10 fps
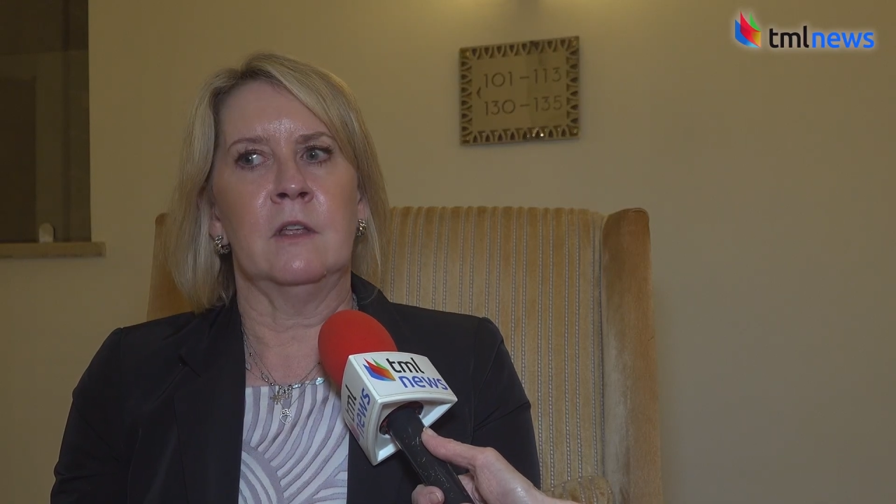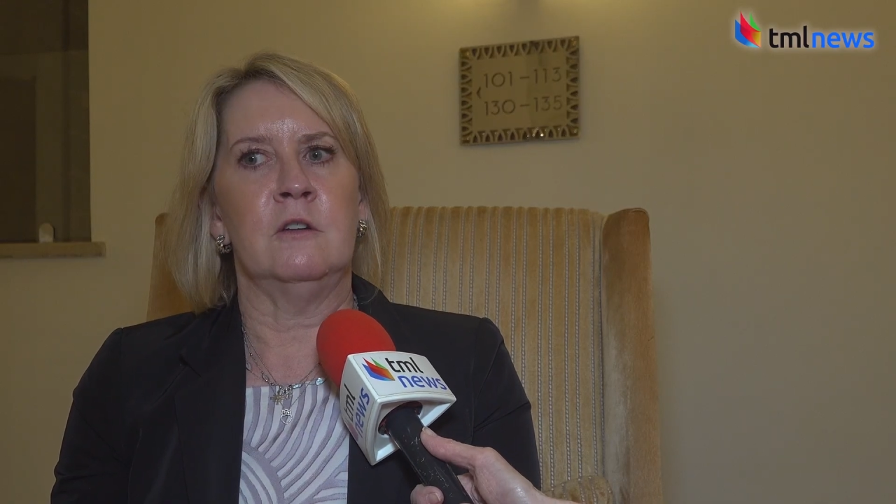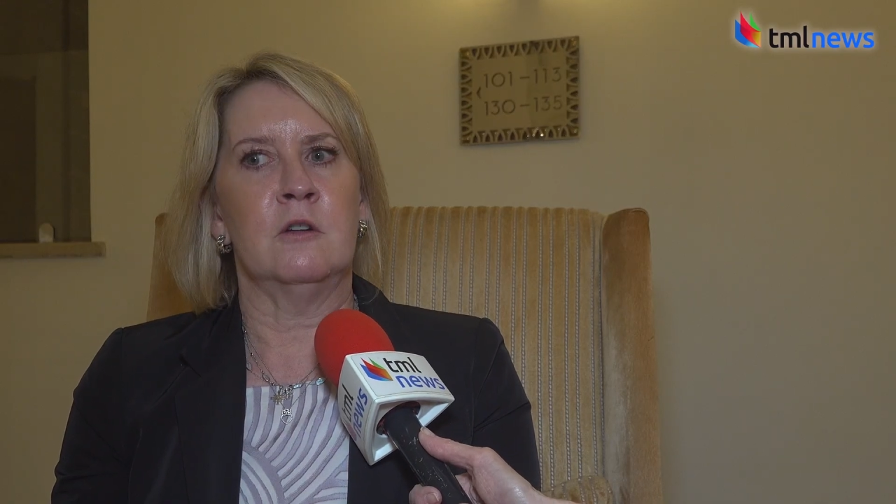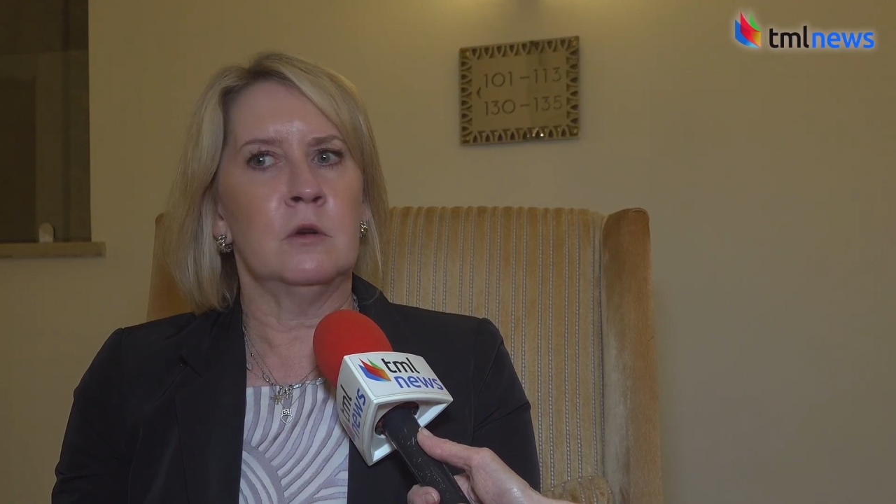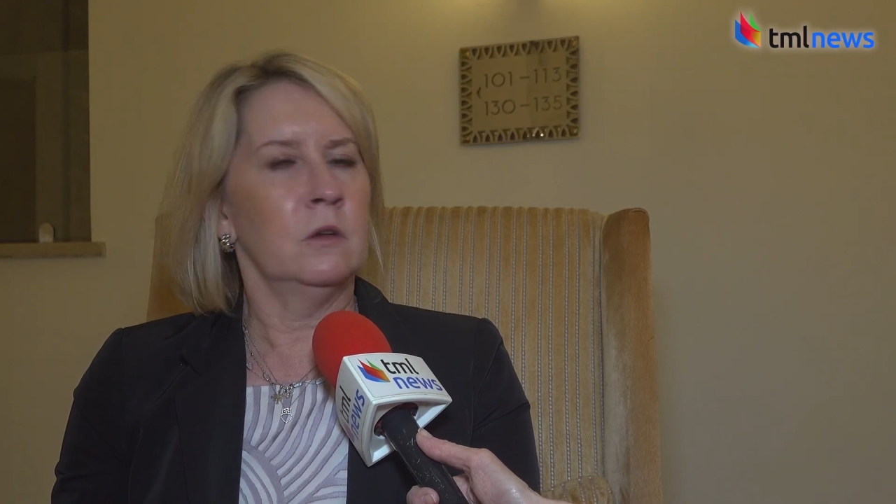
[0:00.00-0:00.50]
They
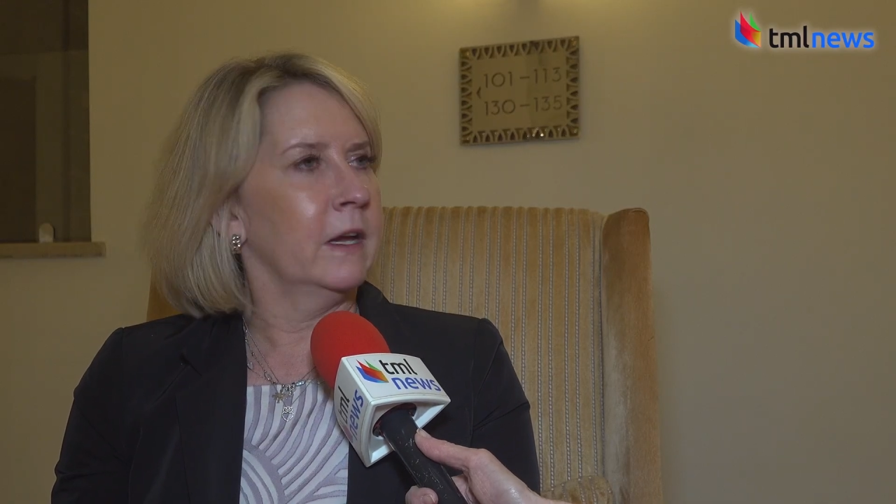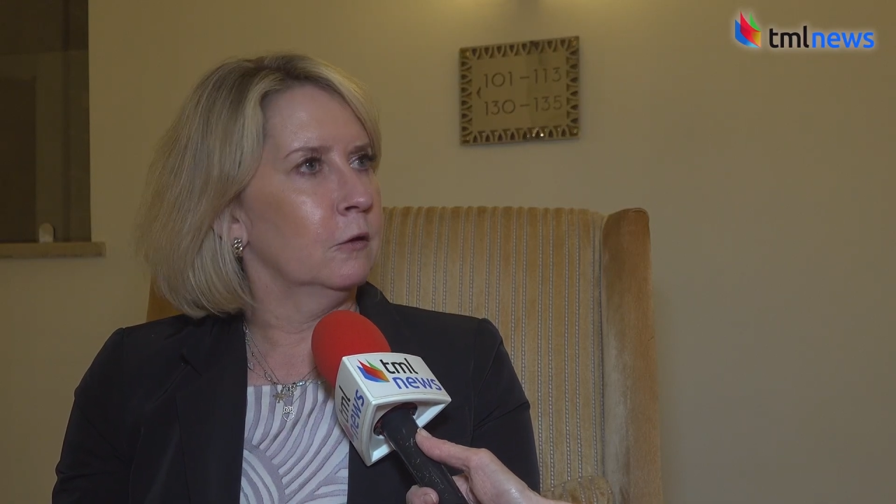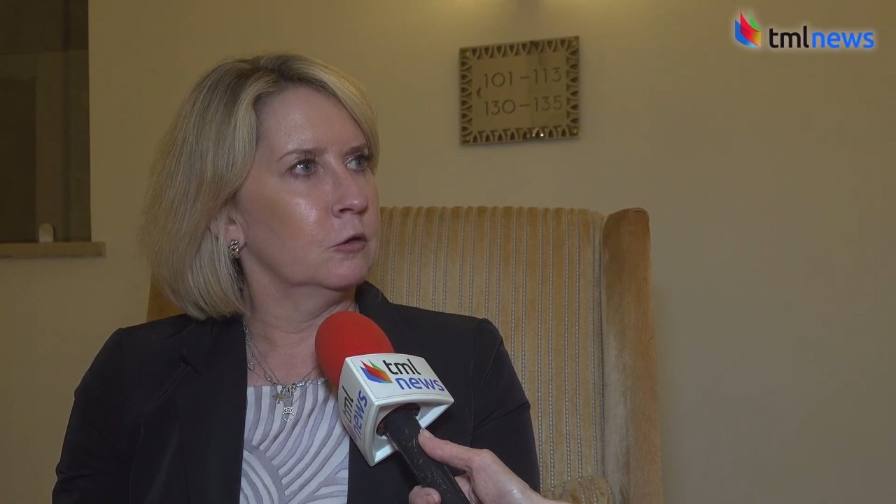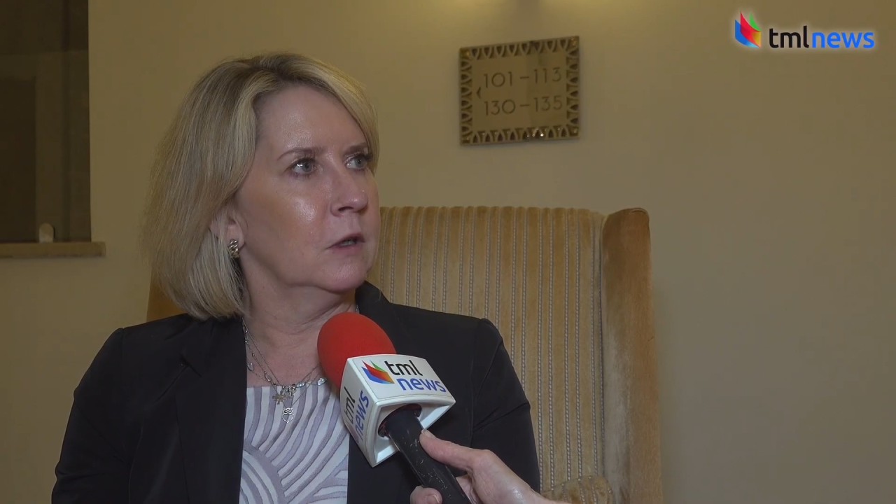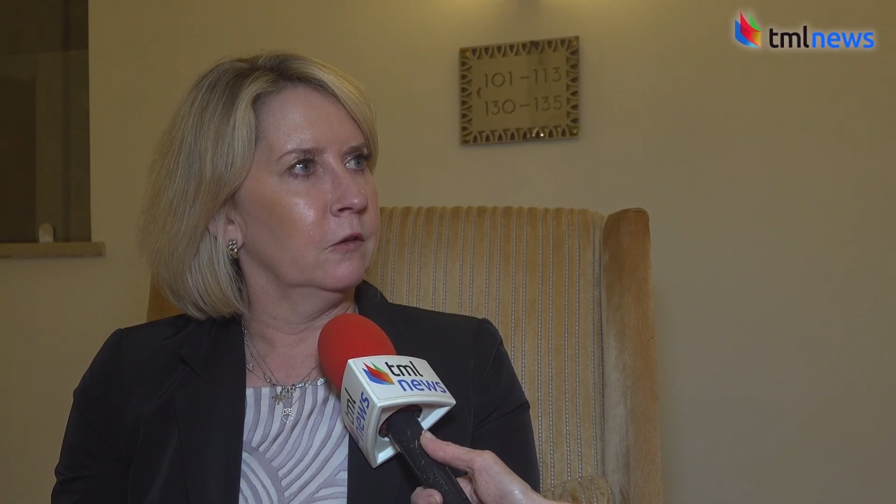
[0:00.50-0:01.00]
don't
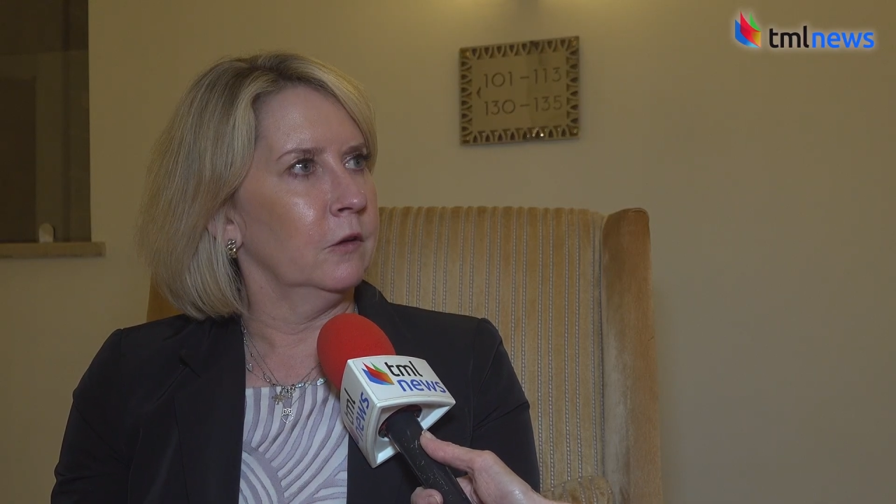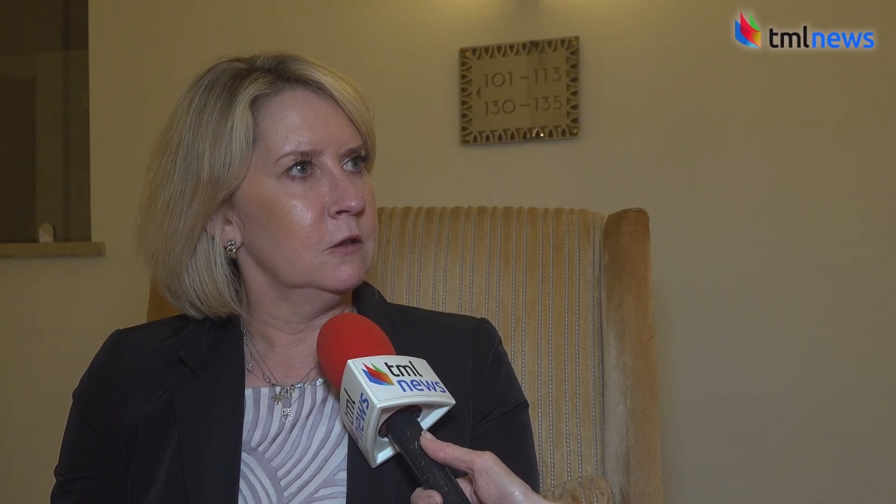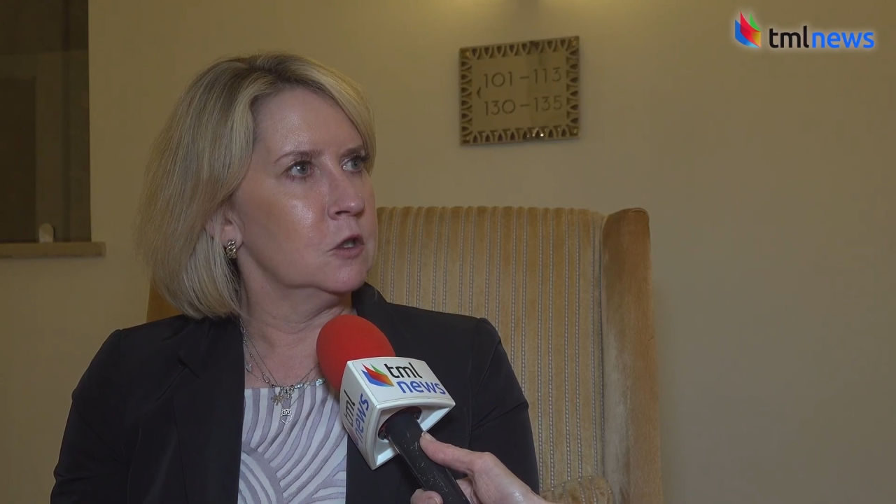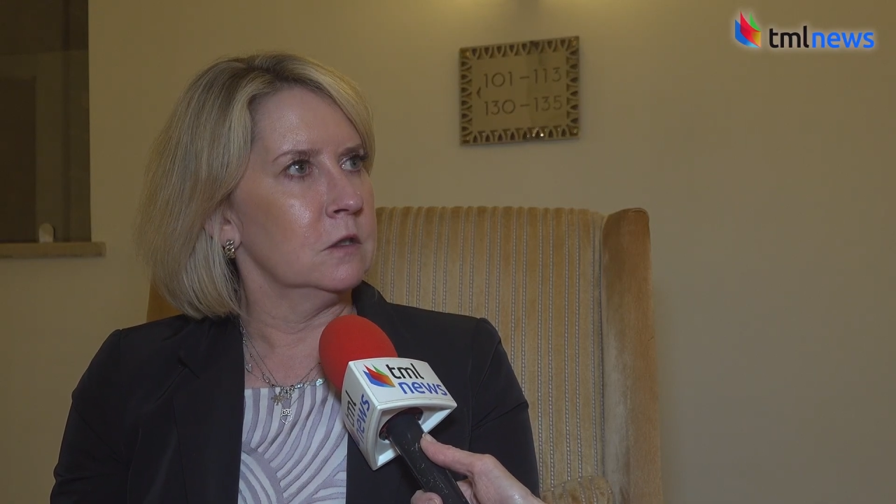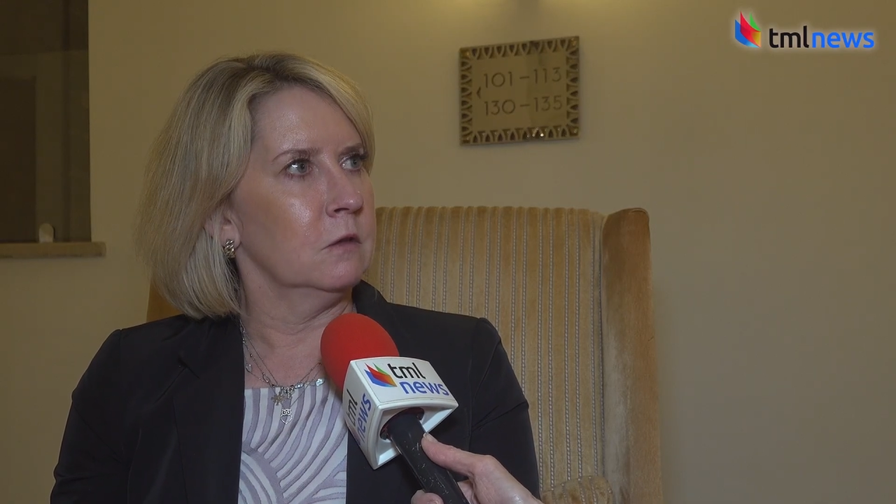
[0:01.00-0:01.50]
allow
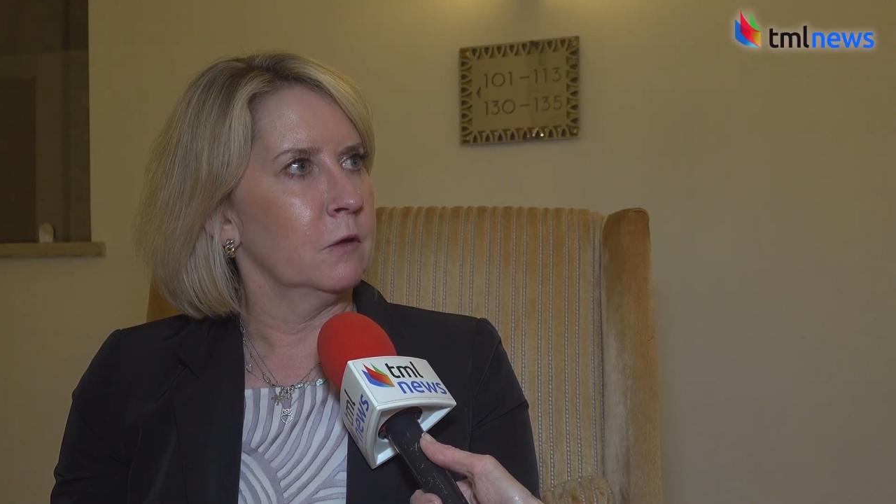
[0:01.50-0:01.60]
translation